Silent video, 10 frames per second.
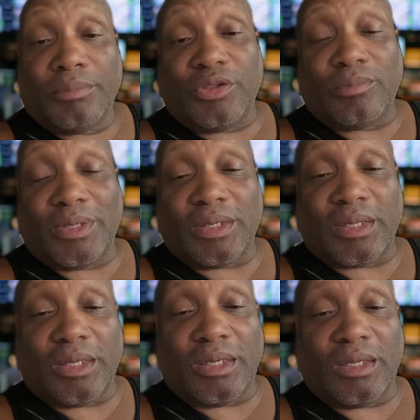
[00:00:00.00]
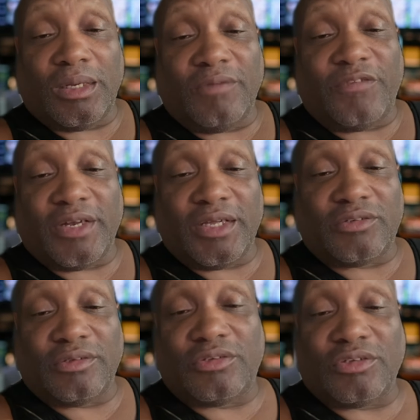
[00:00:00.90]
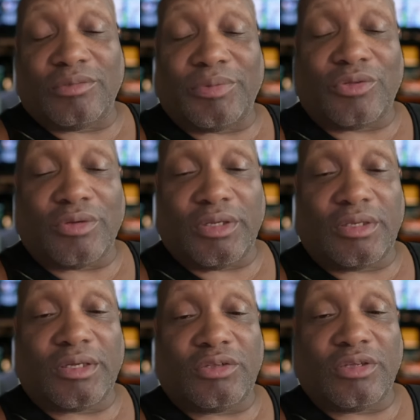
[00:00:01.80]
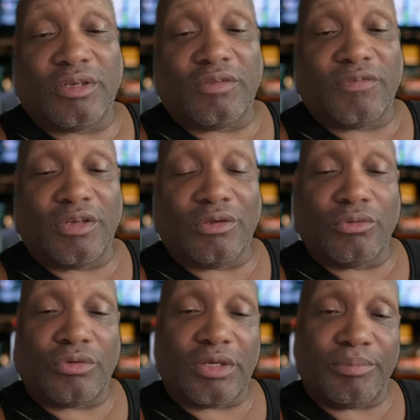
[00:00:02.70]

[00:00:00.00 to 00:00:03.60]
Please don't make any financial decision based on anything I say in these videos.